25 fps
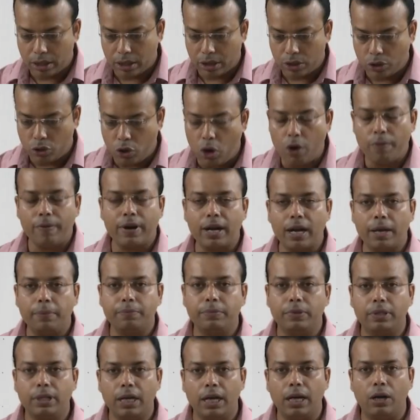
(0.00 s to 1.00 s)
cover
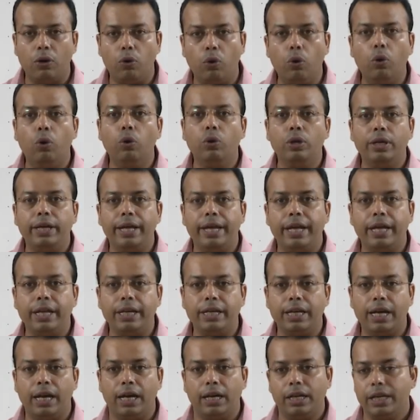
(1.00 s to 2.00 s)
up the whole
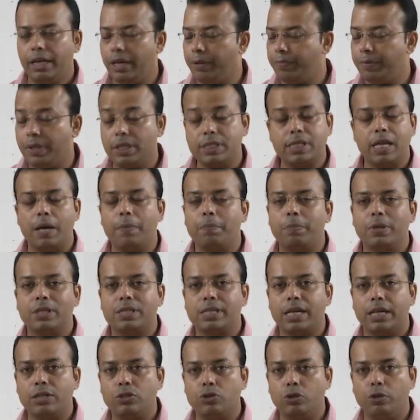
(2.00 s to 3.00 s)
area if the sample
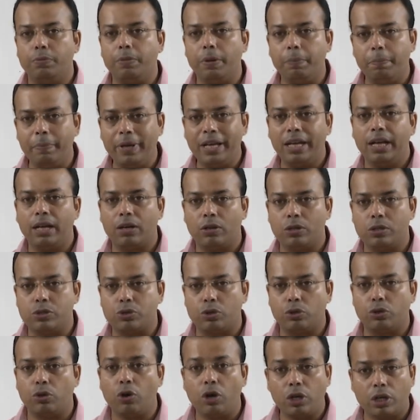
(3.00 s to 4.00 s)
size will be bigger
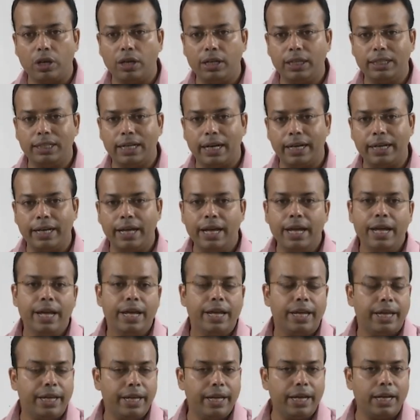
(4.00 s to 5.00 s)
also. Not only that,
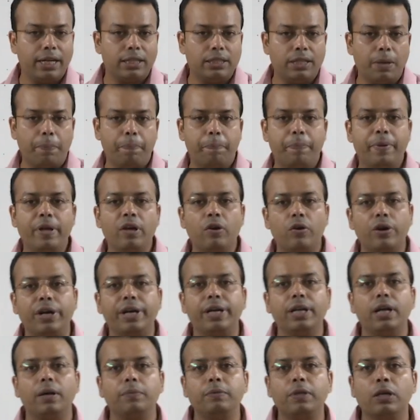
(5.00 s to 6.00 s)
here the
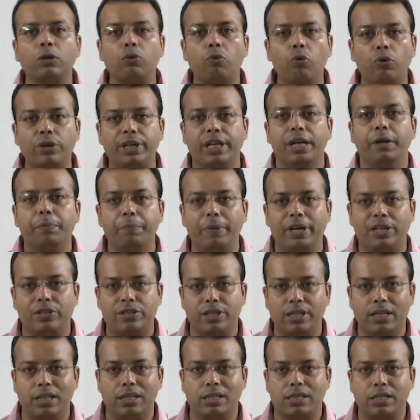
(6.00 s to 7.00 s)
purity of the coating
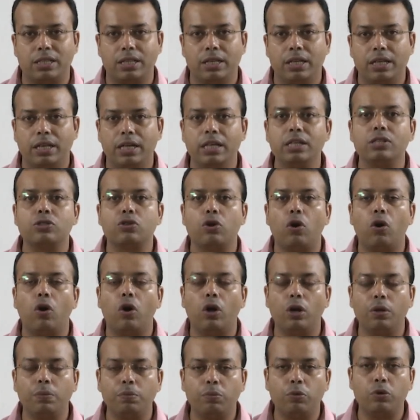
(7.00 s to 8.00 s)
materials is
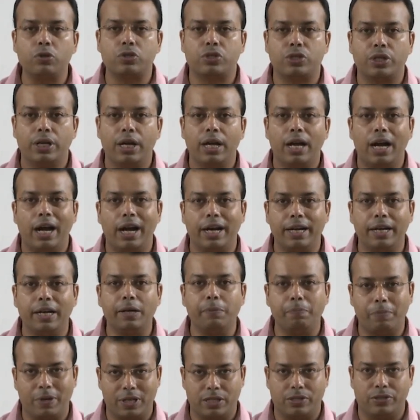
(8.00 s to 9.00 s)
almost
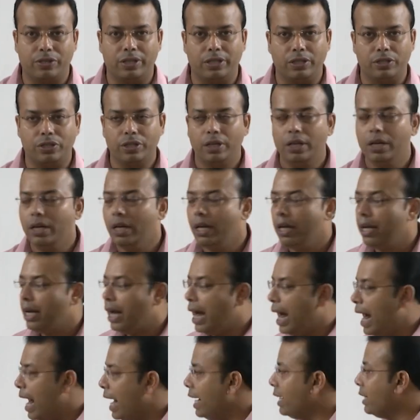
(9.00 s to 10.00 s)
100%,
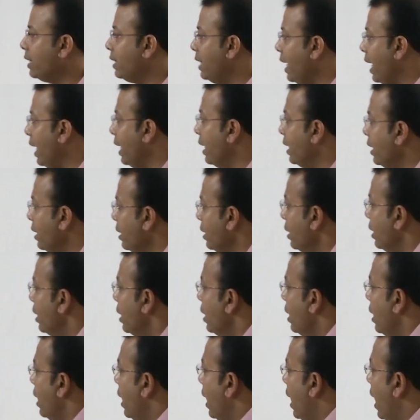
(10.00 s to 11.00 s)
and then
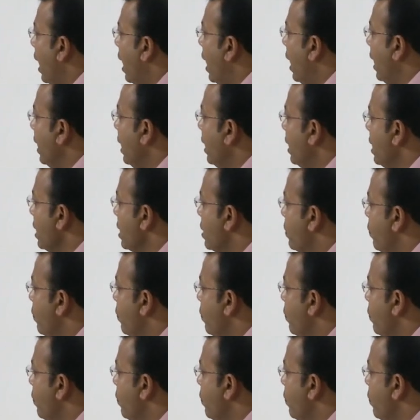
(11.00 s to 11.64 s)
it is